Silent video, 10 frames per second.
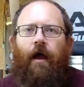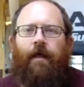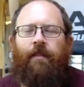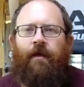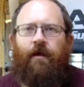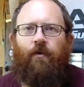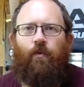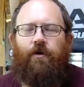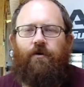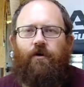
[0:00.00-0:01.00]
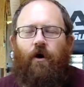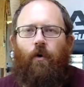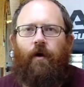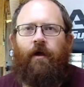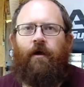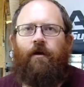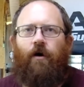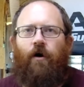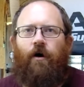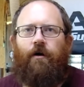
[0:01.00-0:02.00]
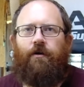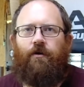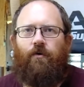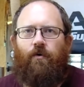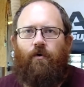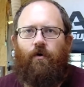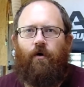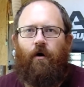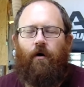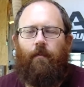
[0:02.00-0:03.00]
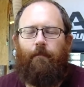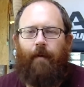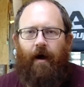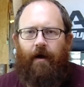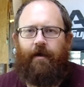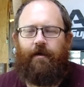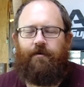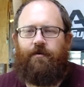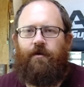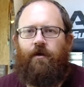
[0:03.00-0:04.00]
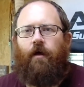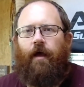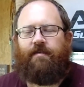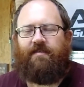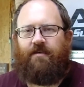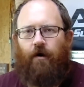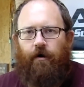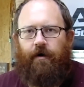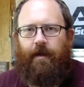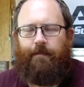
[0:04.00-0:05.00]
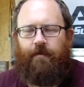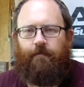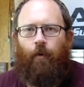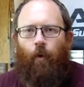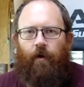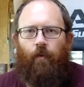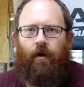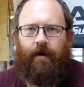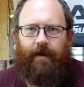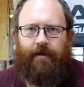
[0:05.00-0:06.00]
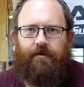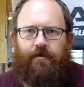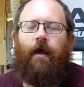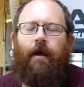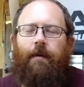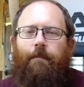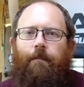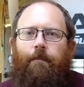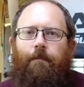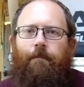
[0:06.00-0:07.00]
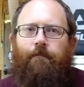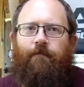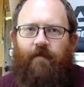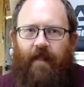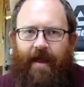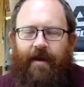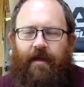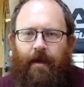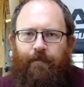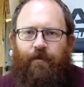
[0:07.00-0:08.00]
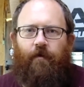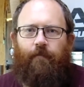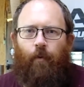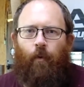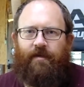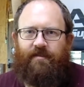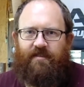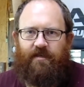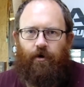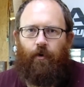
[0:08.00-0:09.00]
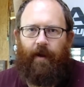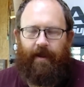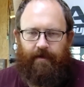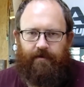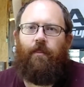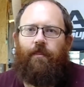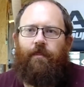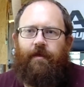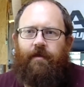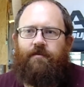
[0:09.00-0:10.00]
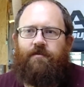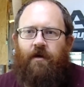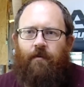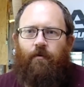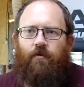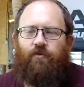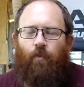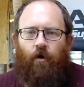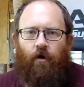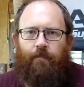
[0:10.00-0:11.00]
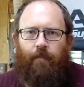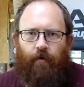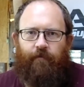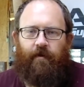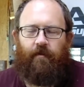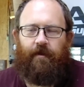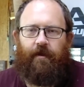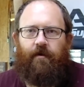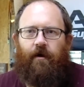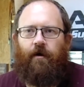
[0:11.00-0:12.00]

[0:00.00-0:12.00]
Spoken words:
And then when you go in on your pocket, a start depth of 0.18 and a flat depth of 0.08. These numbers work perfectly.